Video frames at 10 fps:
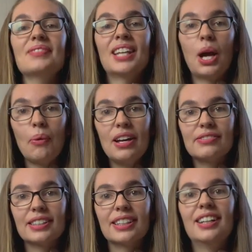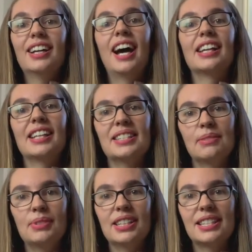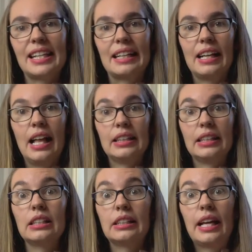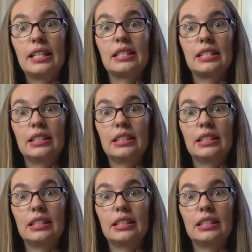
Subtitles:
However, I like something that's like a little less,